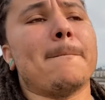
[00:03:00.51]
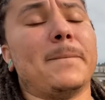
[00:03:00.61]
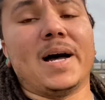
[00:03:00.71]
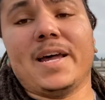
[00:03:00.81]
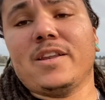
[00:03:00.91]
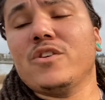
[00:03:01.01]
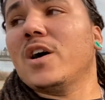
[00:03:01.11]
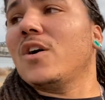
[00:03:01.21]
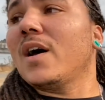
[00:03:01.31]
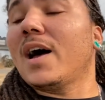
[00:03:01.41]
but you
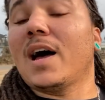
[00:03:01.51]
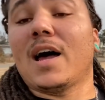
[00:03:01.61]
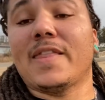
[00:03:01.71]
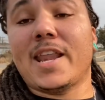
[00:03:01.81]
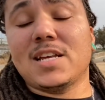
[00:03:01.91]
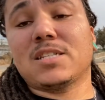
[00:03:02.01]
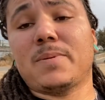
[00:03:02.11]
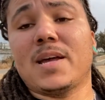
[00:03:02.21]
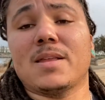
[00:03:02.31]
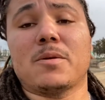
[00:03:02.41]
know uh, that is the
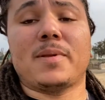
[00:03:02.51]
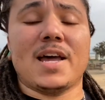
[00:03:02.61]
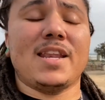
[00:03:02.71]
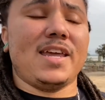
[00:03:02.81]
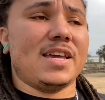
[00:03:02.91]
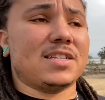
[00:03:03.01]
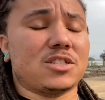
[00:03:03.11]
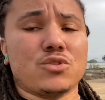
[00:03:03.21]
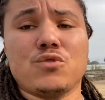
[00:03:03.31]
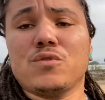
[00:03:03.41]
plan the plan is
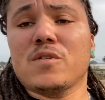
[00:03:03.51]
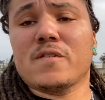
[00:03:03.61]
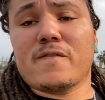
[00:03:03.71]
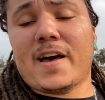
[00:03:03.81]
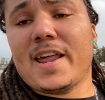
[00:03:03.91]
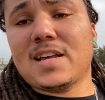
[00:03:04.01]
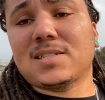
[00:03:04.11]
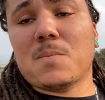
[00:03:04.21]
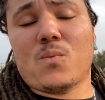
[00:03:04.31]
to fight at some